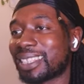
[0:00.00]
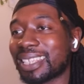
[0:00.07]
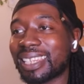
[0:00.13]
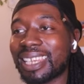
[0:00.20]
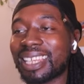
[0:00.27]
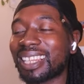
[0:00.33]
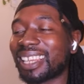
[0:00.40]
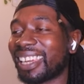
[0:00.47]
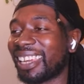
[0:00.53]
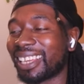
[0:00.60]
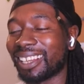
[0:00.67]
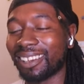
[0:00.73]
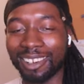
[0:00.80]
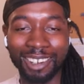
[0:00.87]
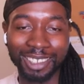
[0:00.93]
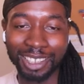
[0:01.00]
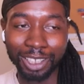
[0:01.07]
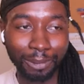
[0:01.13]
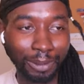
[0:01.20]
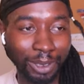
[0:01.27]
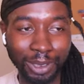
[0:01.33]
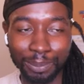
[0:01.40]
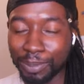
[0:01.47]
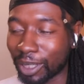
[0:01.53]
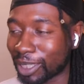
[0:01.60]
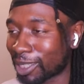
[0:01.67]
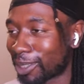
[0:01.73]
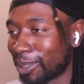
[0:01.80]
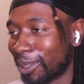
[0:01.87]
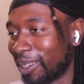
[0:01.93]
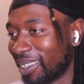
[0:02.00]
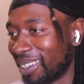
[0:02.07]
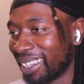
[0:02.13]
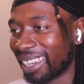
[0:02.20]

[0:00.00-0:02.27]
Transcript: and they're like, oh, W Bookstore.